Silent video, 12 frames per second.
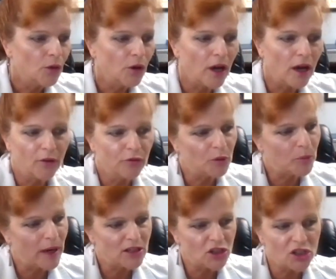uh, for
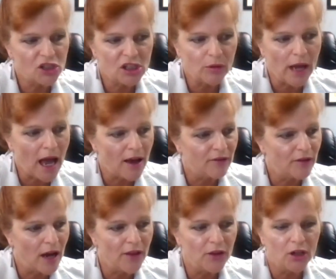patients who have
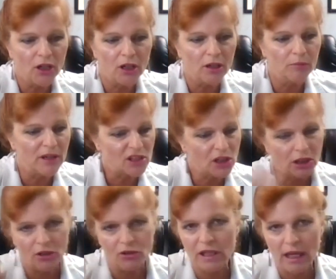other
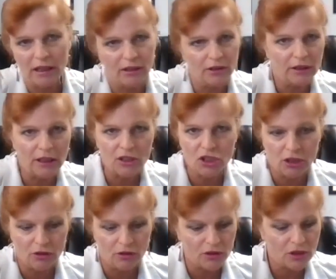musculoskeletal
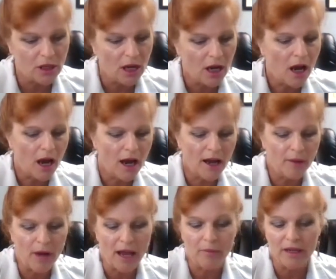issues,
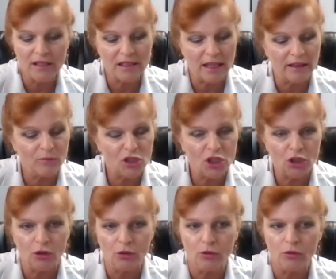um, I may send them
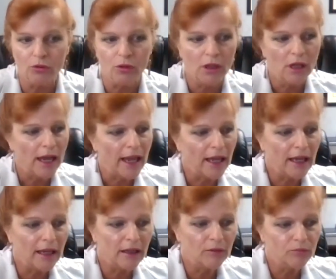to
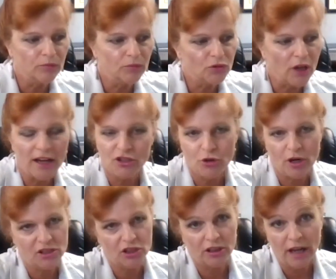a
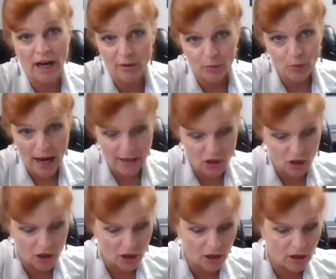trusted
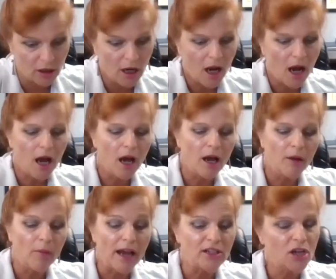chiropractor.
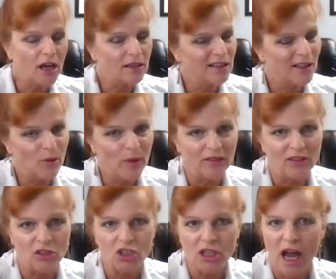Um, I talk to them about
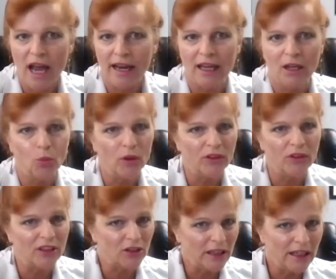their diet, what
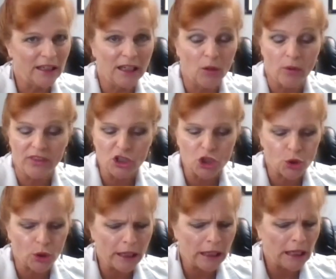they're eating, what they're
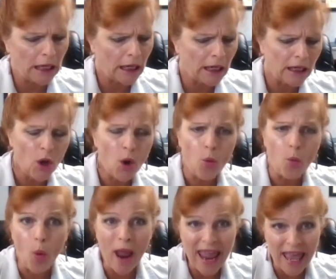drinking,
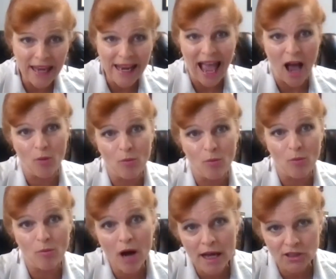when, how
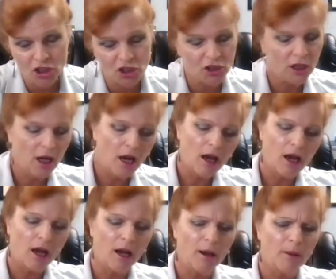much
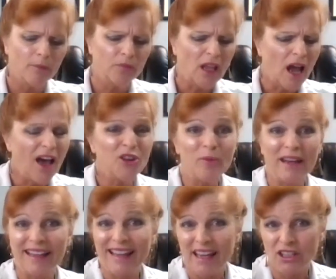um, other
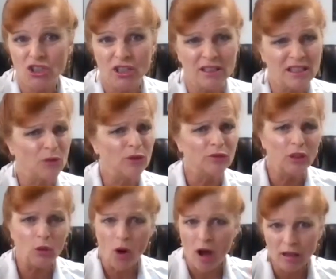medications. I
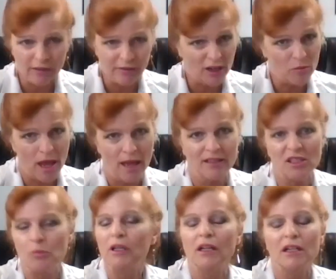review all of their meds
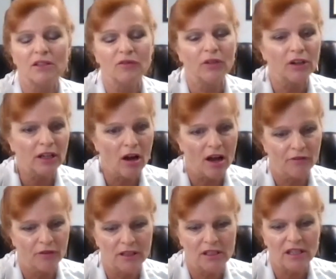because very
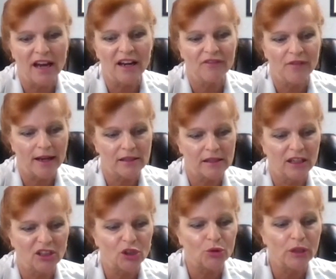often side effects
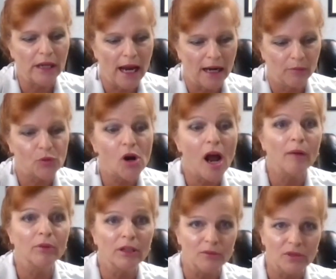can create
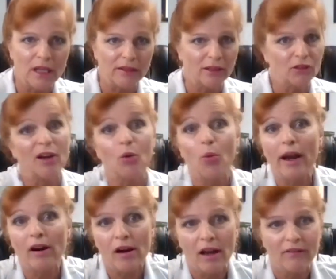problems that they're not
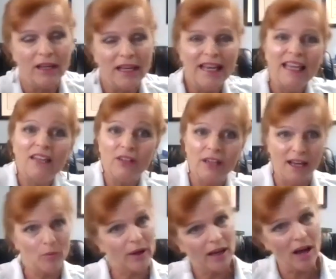aware of. Even
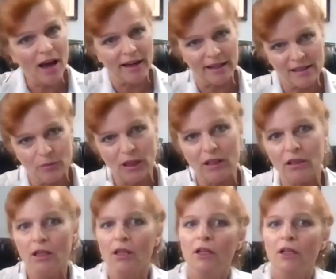antibiotics. I mean,